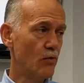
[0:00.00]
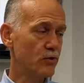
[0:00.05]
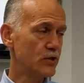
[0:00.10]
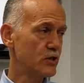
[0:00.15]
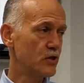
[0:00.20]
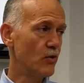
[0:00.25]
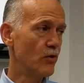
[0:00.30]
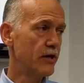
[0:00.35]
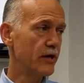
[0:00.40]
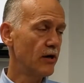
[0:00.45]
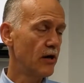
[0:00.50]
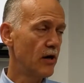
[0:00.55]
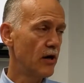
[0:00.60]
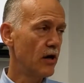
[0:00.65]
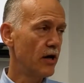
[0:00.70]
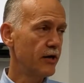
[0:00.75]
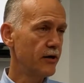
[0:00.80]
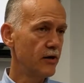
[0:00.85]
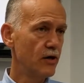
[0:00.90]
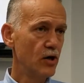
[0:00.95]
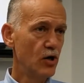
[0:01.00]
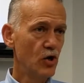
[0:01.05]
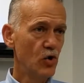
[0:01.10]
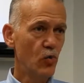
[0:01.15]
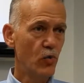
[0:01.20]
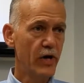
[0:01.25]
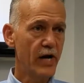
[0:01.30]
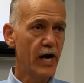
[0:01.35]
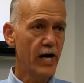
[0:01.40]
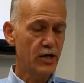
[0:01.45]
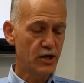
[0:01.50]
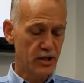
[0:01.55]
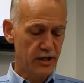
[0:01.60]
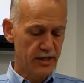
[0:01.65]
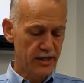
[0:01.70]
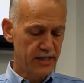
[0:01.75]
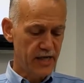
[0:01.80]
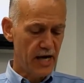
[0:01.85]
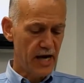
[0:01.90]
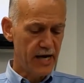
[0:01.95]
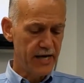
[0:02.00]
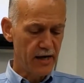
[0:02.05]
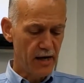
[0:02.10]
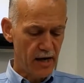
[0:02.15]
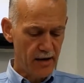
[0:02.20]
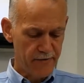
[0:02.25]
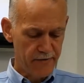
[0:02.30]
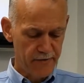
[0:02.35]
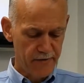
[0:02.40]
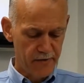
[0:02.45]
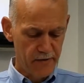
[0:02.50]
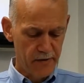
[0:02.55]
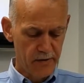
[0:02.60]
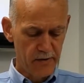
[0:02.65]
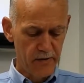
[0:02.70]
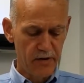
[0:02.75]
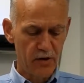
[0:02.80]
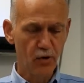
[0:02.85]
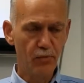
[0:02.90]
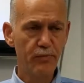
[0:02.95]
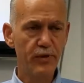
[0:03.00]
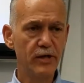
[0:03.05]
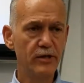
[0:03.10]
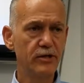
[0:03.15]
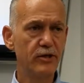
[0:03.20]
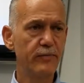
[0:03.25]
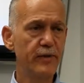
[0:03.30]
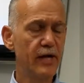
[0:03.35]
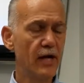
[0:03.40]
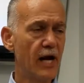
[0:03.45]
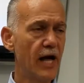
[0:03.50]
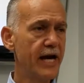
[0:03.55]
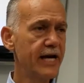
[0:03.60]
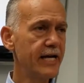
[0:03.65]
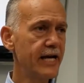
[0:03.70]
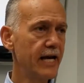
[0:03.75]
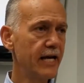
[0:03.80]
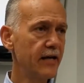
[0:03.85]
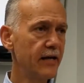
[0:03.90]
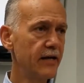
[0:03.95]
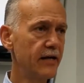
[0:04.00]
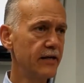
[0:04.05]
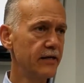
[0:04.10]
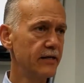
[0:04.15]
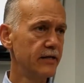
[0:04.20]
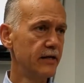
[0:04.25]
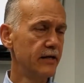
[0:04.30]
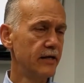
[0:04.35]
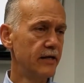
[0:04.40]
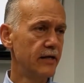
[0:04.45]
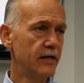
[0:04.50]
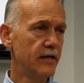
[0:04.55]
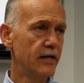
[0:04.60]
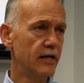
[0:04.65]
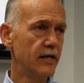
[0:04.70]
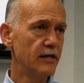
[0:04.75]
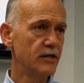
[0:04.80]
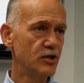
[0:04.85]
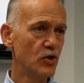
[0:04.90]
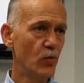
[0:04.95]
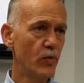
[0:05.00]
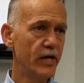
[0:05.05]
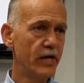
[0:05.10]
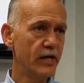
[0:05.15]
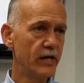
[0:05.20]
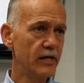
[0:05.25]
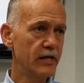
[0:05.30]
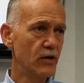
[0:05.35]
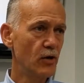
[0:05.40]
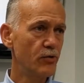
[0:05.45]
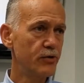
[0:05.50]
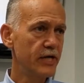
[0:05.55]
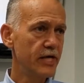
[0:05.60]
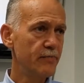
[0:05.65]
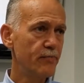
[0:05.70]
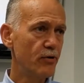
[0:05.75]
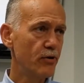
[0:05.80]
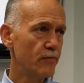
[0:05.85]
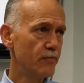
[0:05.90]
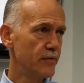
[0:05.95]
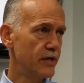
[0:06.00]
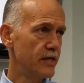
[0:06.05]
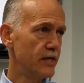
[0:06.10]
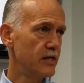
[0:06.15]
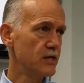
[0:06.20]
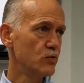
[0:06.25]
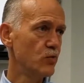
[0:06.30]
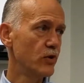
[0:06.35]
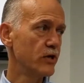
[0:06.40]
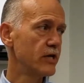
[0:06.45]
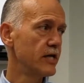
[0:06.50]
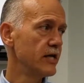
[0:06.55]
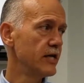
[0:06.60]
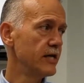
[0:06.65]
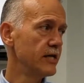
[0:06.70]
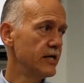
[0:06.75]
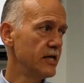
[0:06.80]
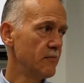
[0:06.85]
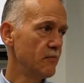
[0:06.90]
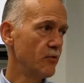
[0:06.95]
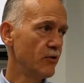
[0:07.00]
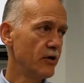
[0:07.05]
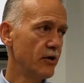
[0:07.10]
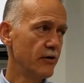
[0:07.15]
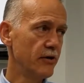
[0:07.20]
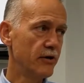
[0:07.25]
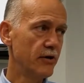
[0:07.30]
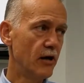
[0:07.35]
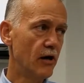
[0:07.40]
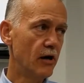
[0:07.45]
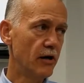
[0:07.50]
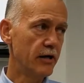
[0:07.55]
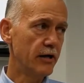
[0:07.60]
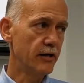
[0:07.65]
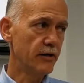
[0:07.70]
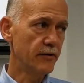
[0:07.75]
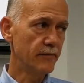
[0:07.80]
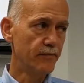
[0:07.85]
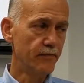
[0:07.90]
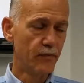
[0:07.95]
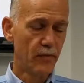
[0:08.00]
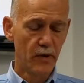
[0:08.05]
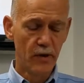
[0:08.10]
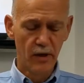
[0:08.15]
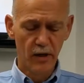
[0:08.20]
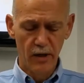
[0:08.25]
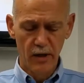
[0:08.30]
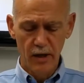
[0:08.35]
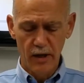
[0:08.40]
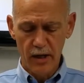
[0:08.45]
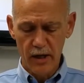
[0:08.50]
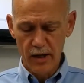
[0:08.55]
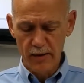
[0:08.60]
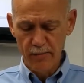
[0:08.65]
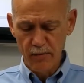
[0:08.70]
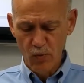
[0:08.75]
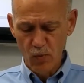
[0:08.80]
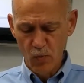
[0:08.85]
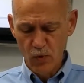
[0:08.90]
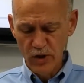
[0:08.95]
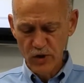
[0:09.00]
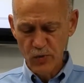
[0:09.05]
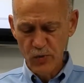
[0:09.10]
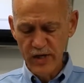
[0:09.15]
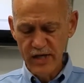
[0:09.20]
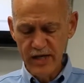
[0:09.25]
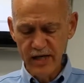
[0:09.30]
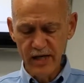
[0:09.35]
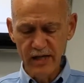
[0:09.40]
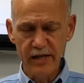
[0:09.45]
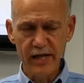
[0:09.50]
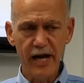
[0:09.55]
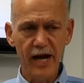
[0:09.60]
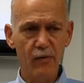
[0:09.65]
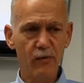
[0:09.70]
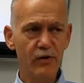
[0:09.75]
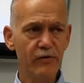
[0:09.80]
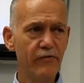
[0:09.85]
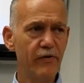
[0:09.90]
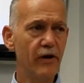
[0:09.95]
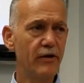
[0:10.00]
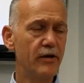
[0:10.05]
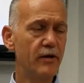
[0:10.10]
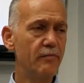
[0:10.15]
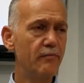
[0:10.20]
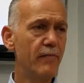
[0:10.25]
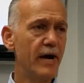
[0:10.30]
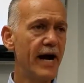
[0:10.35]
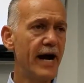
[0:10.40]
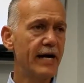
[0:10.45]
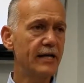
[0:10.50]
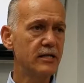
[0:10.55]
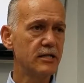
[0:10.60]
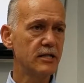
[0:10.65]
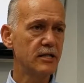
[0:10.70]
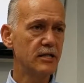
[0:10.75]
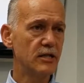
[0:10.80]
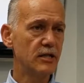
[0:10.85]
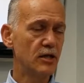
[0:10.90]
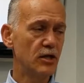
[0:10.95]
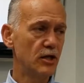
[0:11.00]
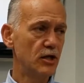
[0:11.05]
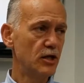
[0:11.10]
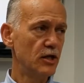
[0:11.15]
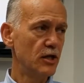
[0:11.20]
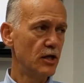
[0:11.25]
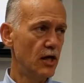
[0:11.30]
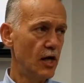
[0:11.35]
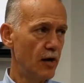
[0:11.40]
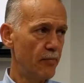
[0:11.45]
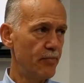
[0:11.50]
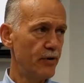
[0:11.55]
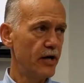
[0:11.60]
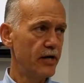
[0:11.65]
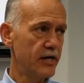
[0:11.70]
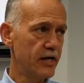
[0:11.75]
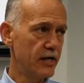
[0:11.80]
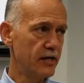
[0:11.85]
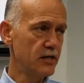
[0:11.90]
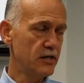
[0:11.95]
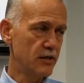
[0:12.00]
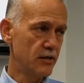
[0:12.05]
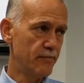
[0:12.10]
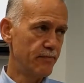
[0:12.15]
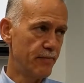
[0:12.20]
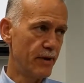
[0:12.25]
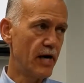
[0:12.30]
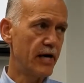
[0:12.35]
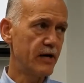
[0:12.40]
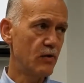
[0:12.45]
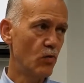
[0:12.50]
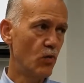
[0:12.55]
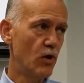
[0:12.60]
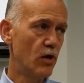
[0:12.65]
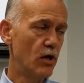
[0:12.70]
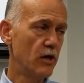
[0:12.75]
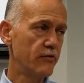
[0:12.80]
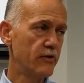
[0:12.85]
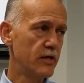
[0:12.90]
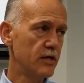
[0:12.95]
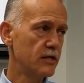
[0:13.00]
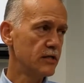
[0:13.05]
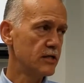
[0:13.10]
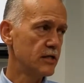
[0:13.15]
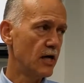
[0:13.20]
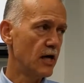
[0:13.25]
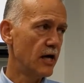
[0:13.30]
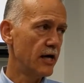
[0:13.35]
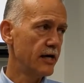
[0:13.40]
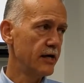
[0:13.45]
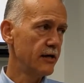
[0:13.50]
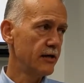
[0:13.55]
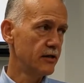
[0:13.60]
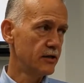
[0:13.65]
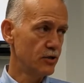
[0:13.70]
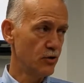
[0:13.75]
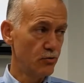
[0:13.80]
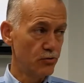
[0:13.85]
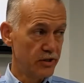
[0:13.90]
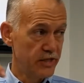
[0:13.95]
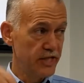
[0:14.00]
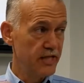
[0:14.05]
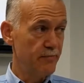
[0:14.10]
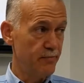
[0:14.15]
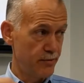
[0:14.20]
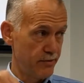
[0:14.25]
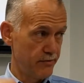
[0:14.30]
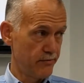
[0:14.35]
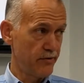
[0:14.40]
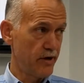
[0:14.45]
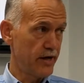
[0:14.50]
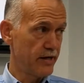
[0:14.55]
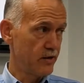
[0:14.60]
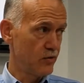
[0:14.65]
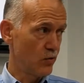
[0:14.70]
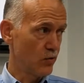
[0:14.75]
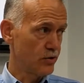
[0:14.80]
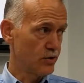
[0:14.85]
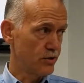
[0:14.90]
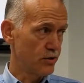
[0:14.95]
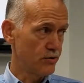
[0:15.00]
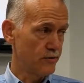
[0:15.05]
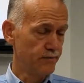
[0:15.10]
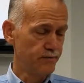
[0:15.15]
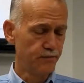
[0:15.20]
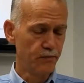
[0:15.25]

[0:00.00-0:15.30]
was going on, we actually tied off the omentum and ligated it so we could go deeper, because we're getting deeper into the dog here. Once we did that, we found a mass up against the body wall on the inside, so deep, right, dorsal,